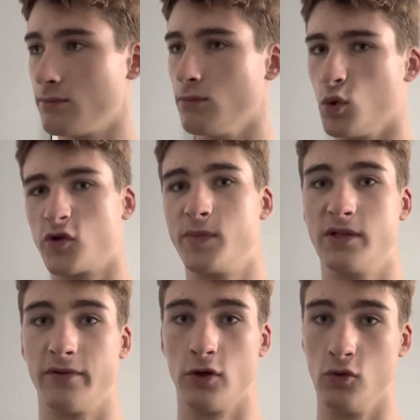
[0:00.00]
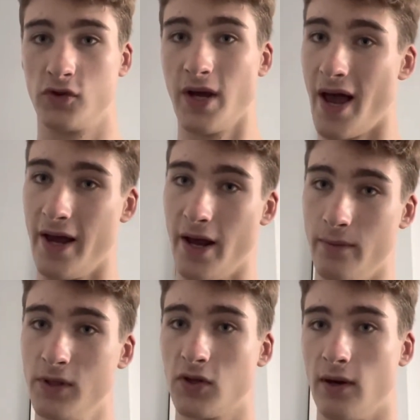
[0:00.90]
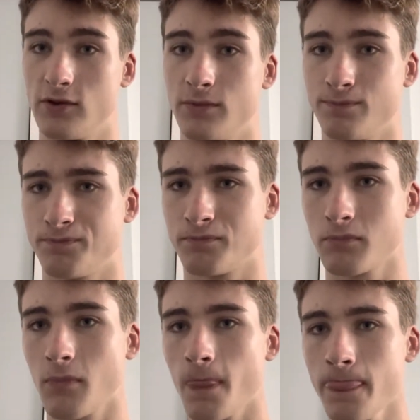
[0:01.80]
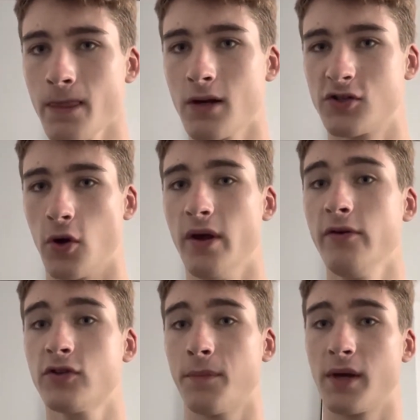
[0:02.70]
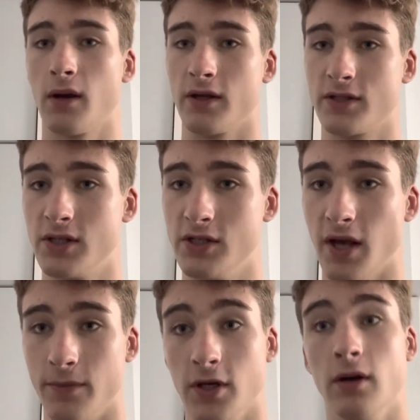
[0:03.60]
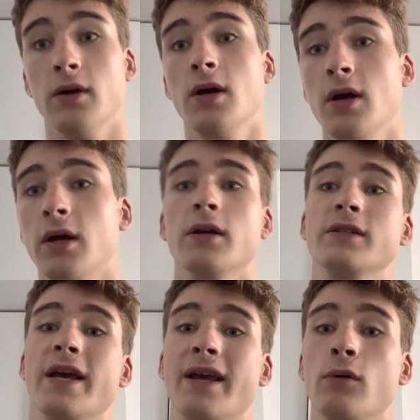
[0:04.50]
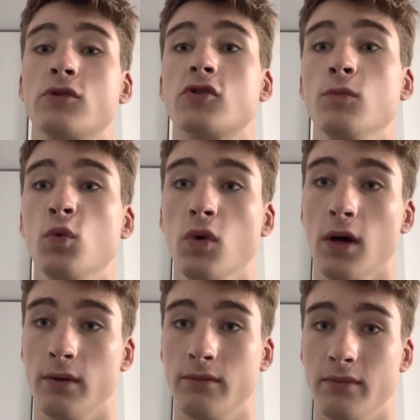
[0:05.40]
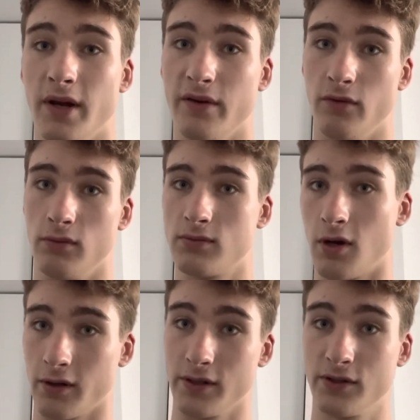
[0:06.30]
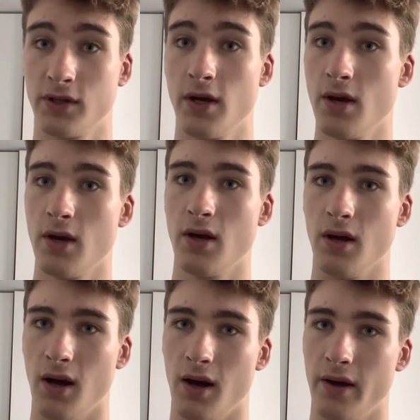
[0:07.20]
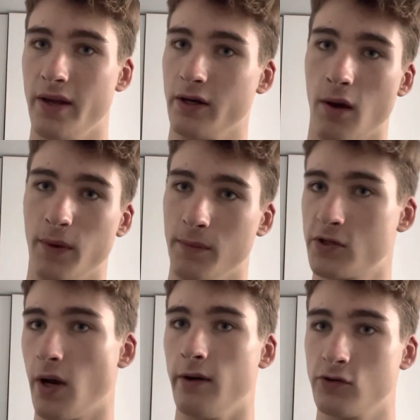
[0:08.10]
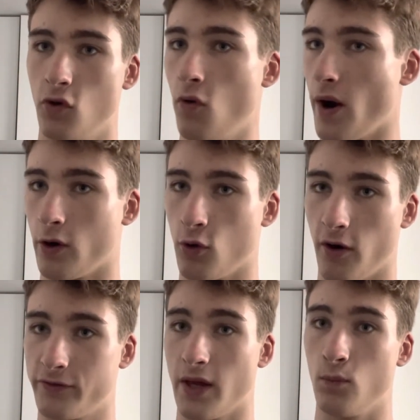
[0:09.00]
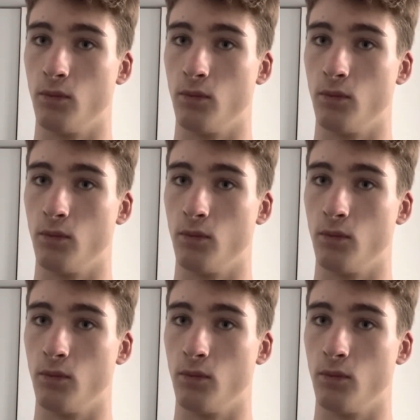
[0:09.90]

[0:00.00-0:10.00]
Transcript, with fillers: more specific use AA missiles. So if something like Sea Ceptor can take out smaller naval targets, incoming missiles or aircraft, then